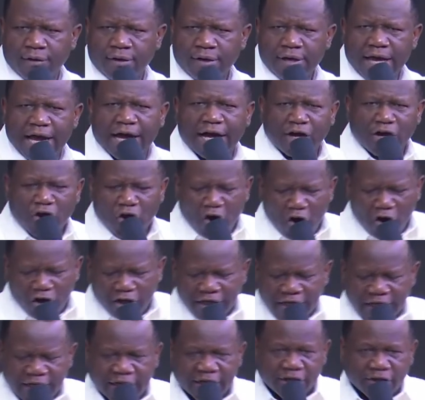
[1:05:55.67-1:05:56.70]
And God
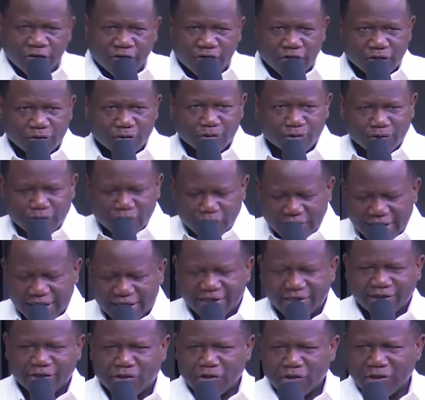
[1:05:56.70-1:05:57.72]
needs you to take
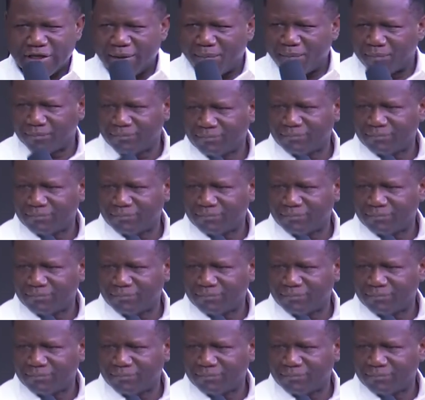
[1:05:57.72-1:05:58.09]
it to them.